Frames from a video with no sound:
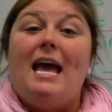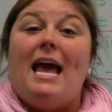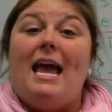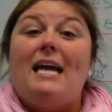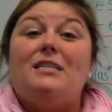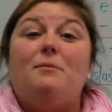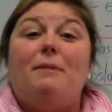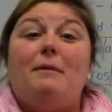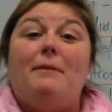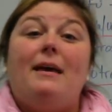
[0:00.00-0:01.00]
And
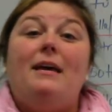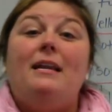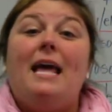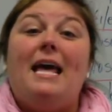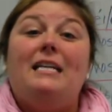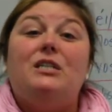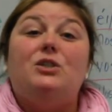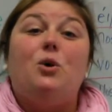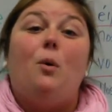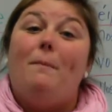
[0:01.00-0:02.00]
beber and
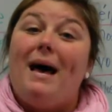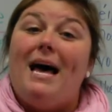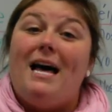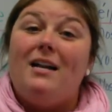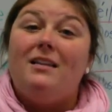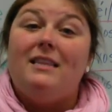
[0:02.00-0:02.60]
tomar,